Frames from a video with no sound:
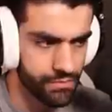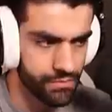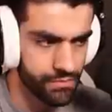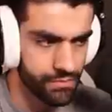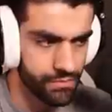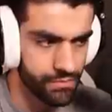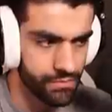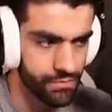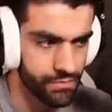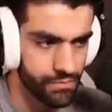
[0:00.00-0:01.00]

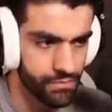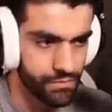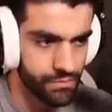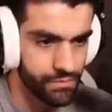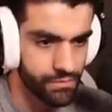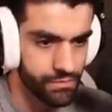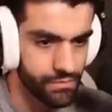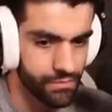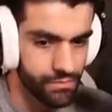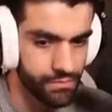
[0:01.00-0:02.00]

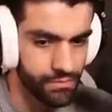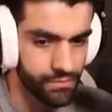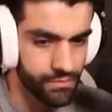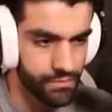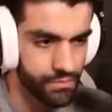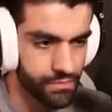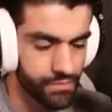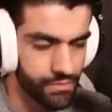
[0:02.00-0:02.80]
No one is speaking in this clip.